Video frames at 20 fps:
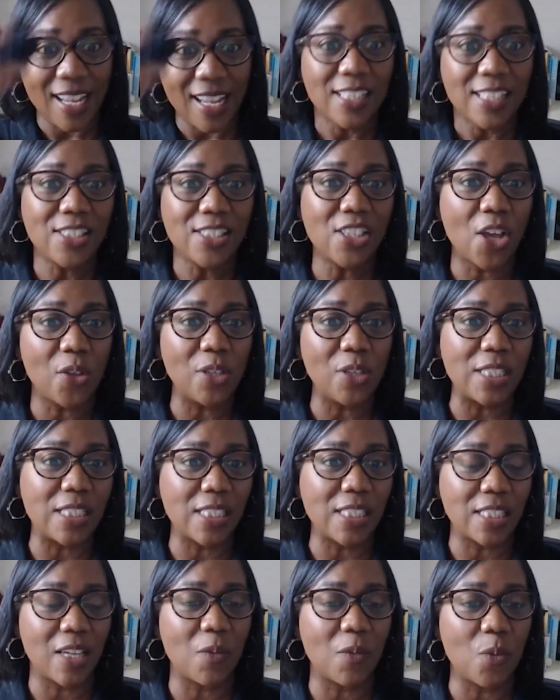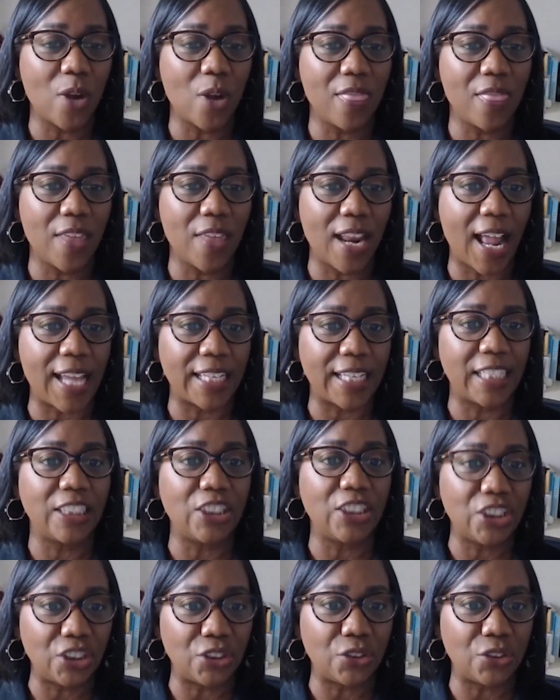So this isn't one that I can
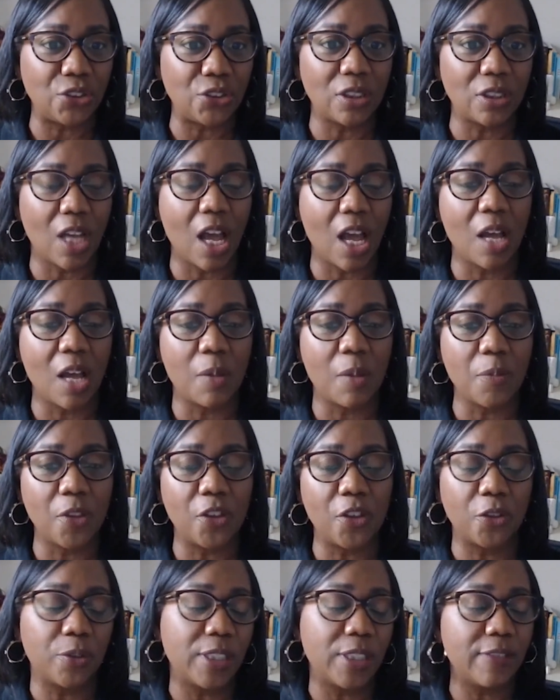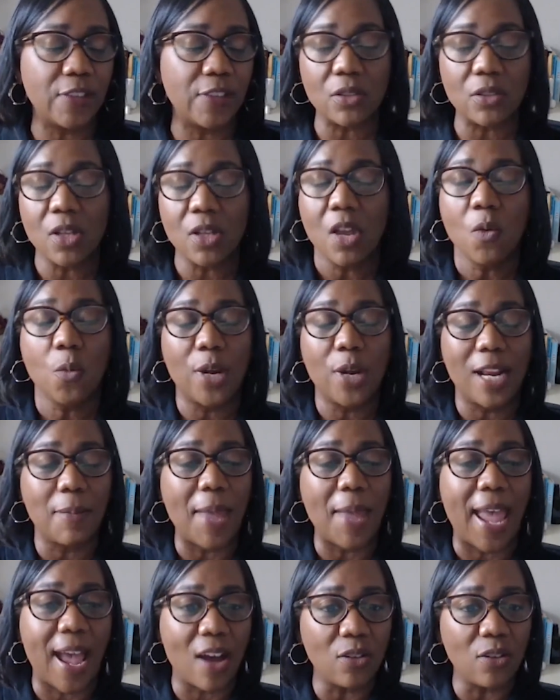use. The original, when I'm
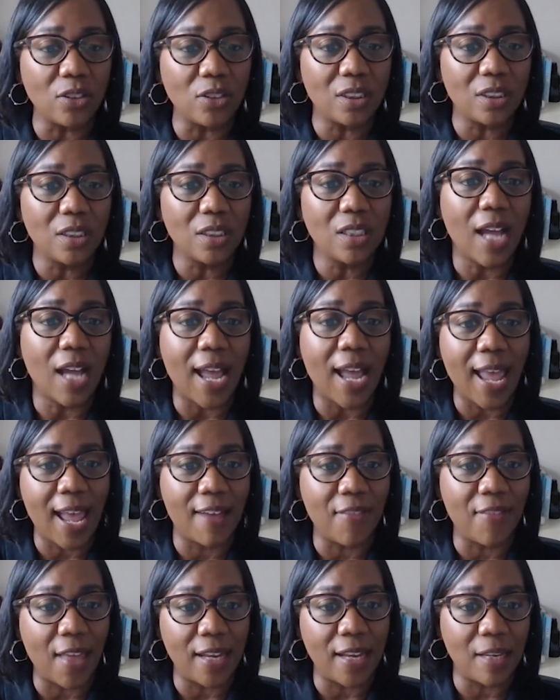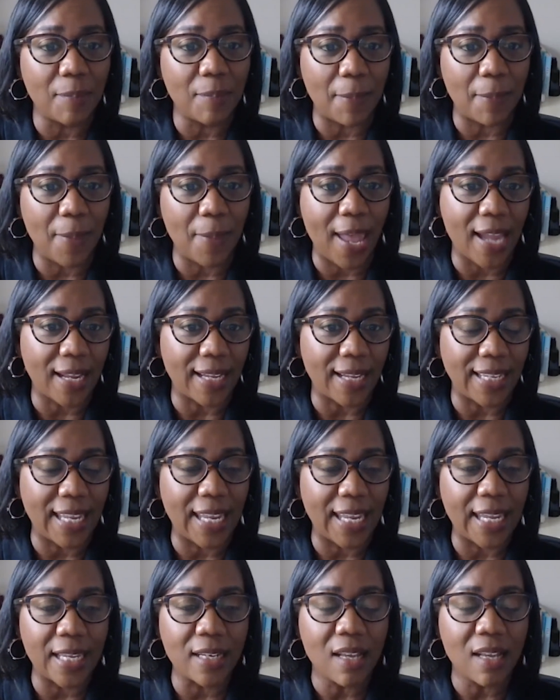out, I have that in my pack. I
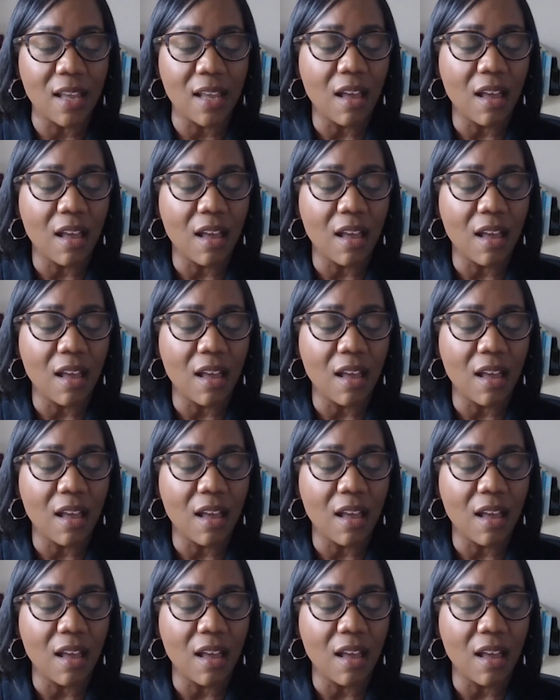can.